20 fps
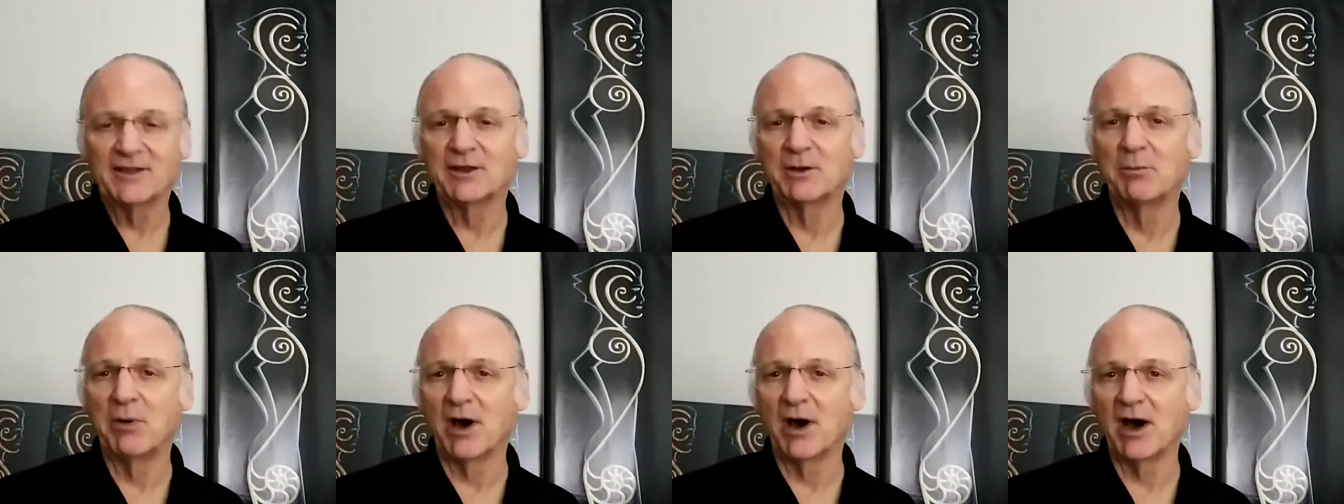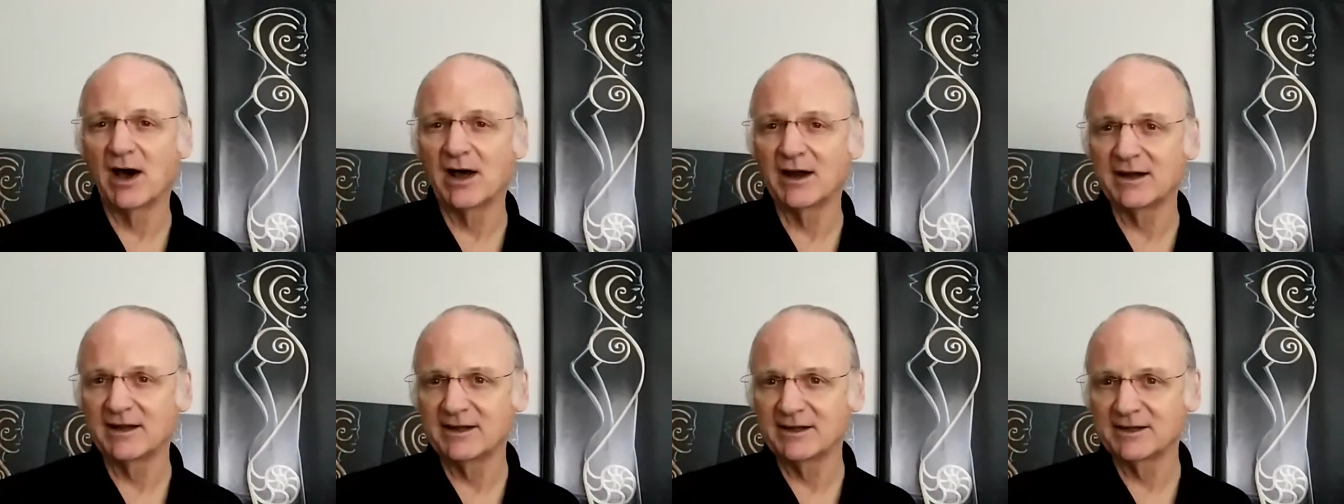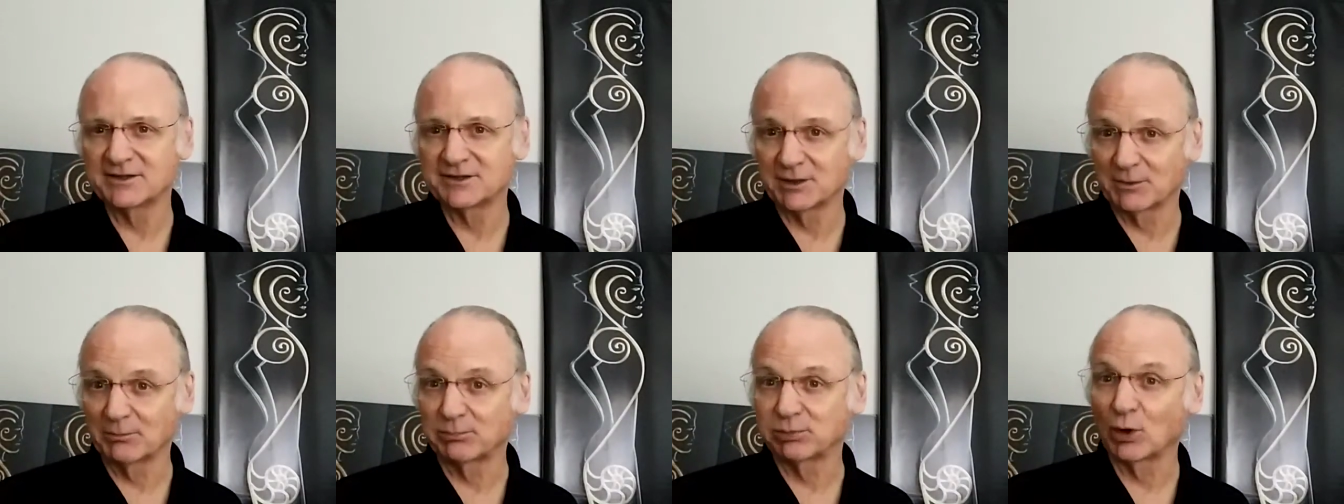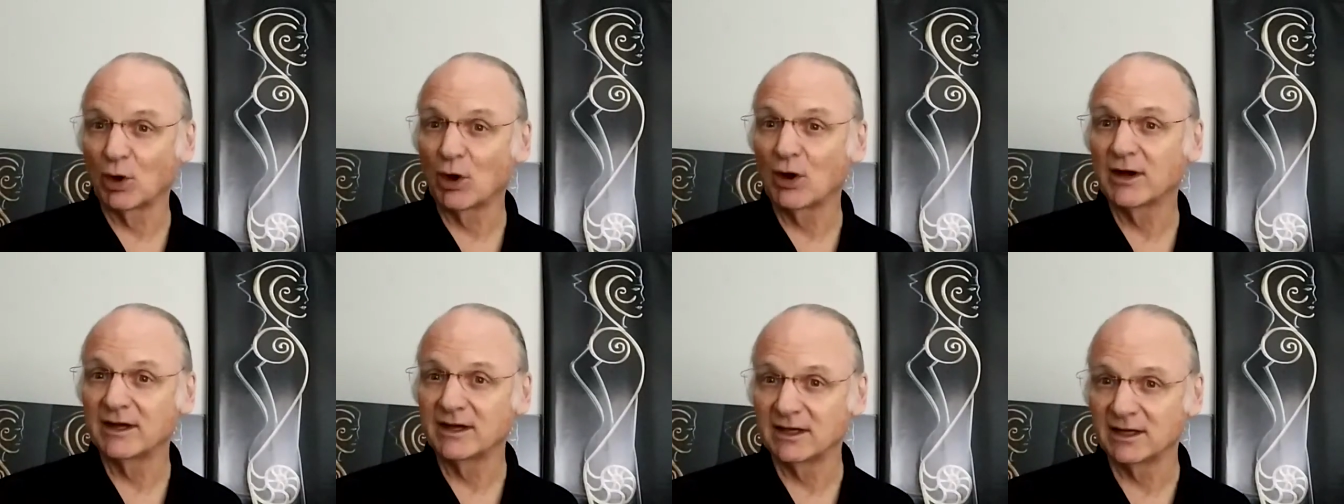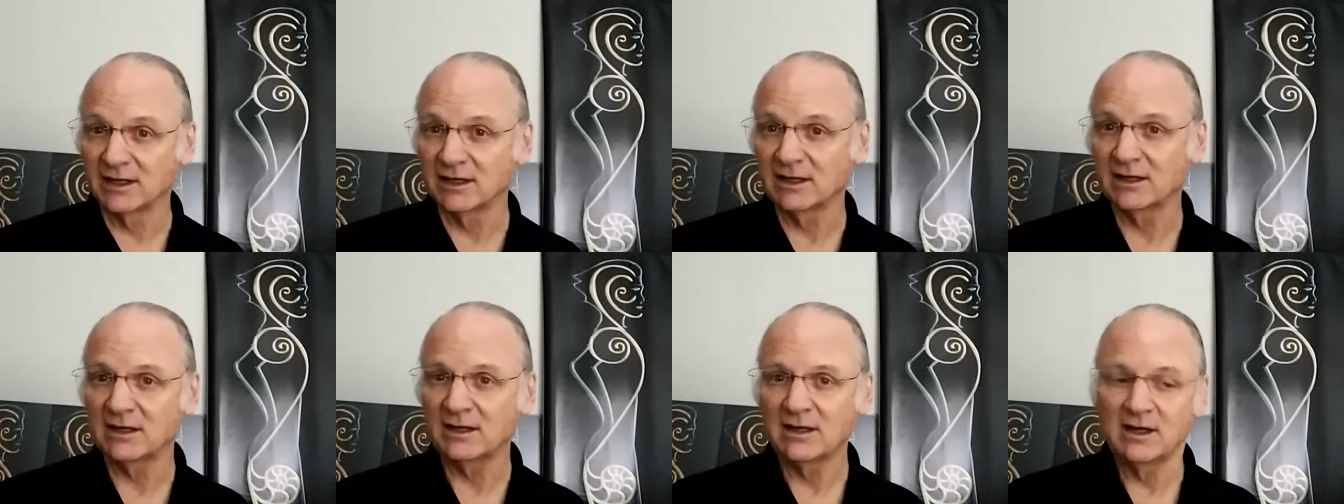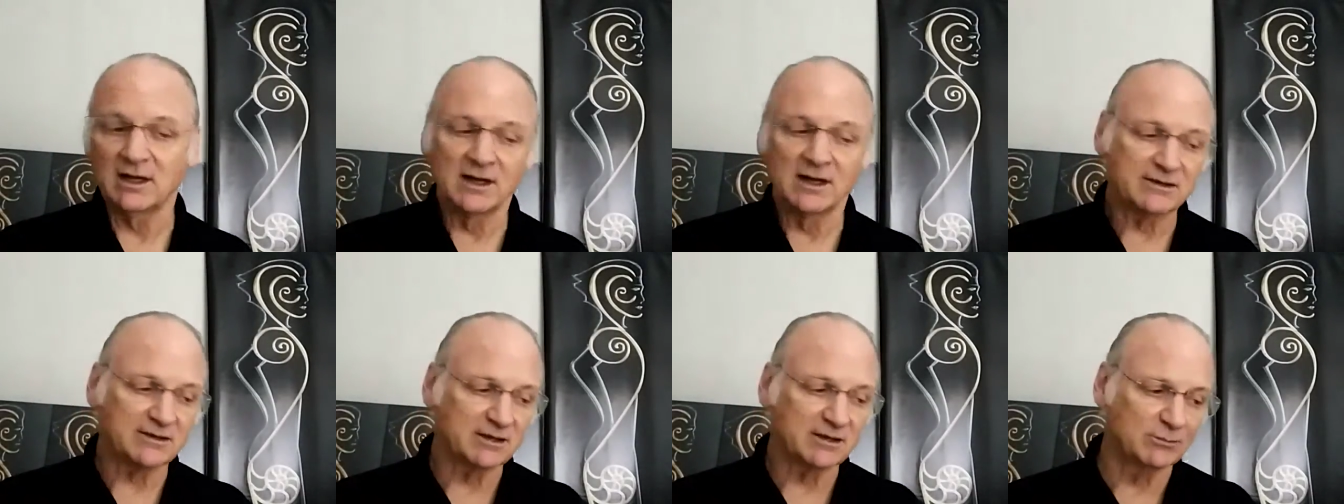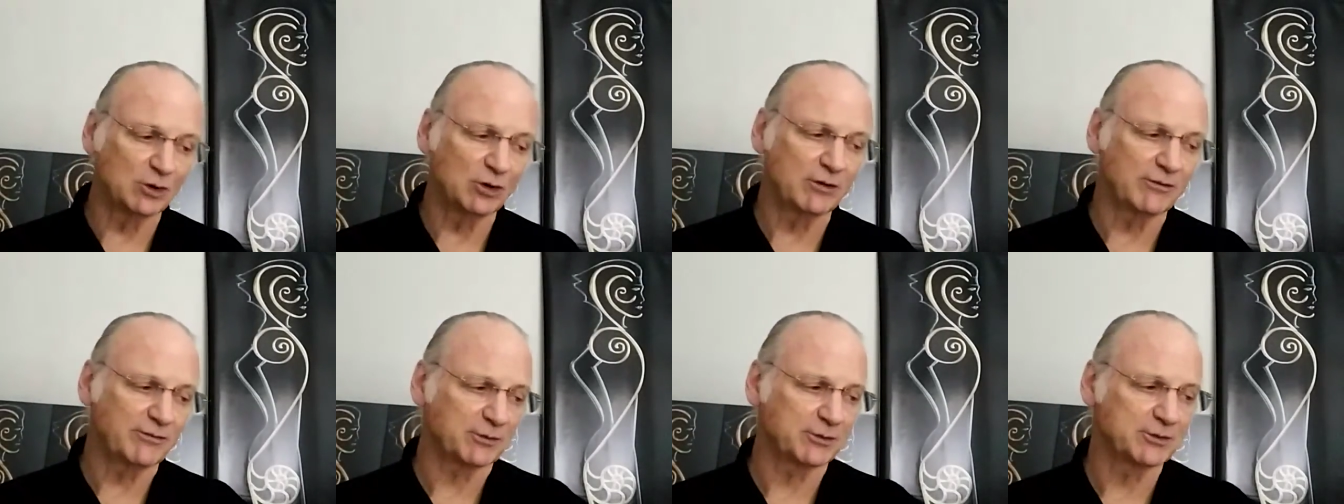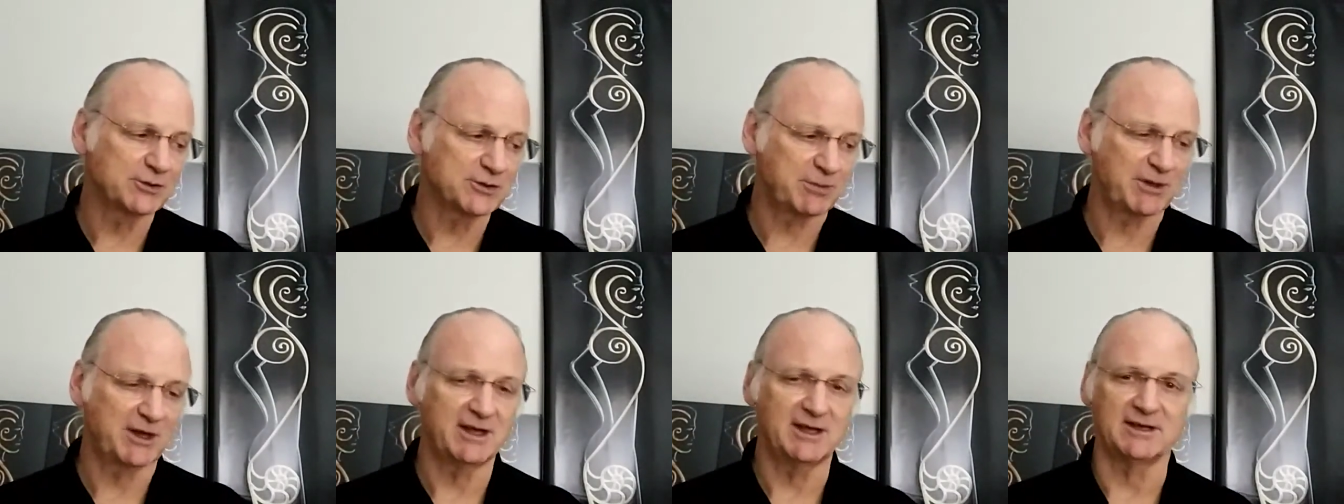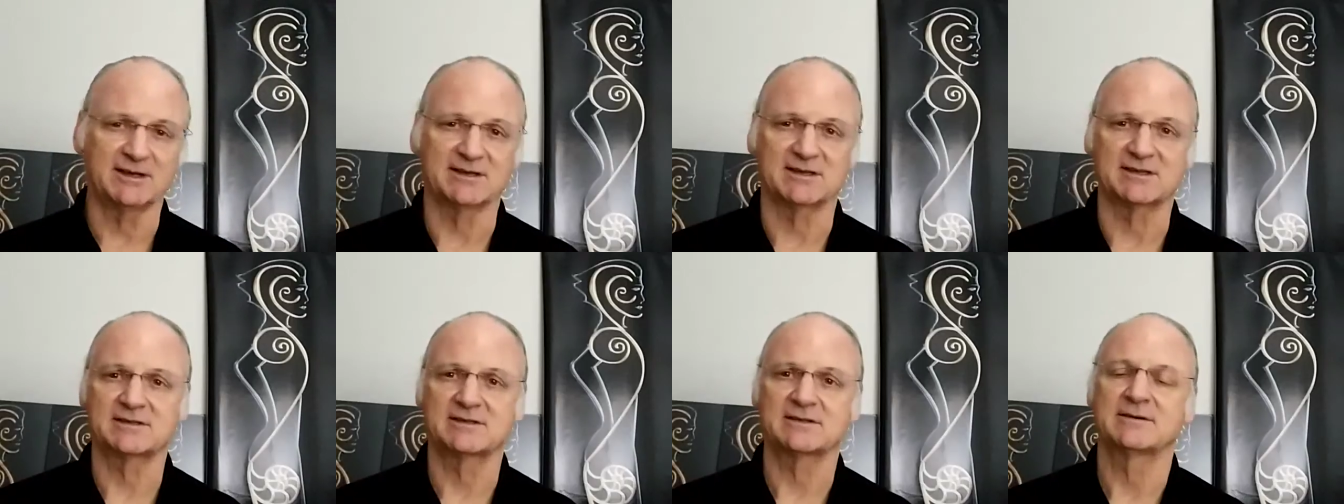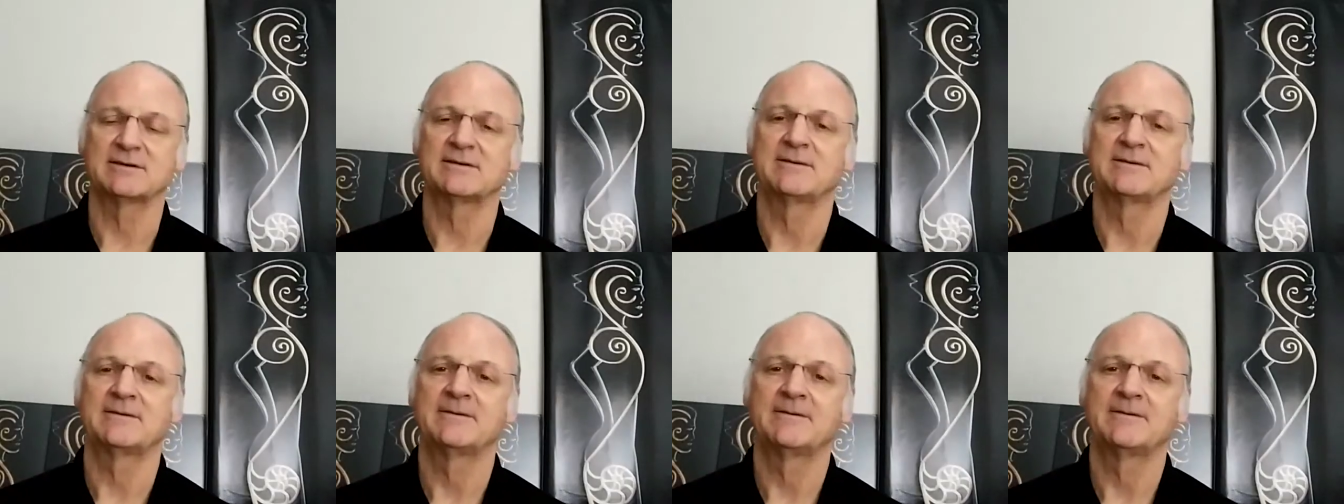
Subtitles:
the body is employing to move through space.